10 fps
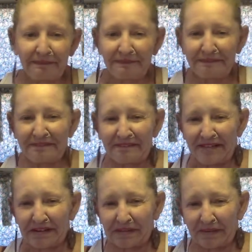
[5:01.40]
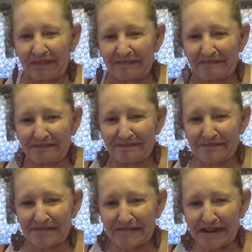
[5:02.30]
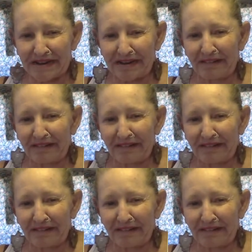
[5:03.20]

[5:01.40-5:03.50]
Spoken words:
[no speech]